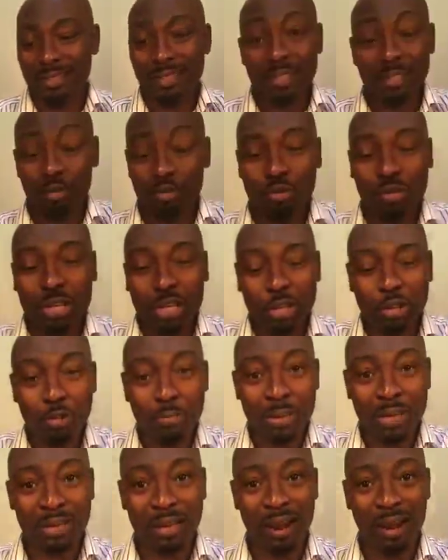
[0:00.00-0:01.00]
They took a
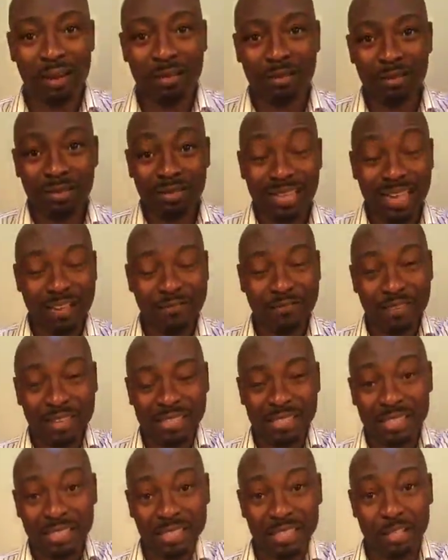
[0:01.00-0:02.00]
human heart,
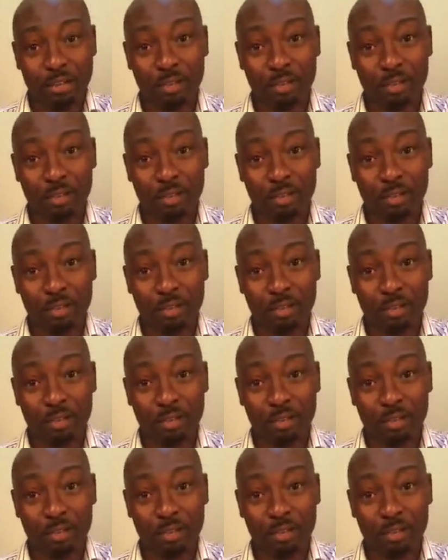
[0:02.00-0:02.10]
harvested a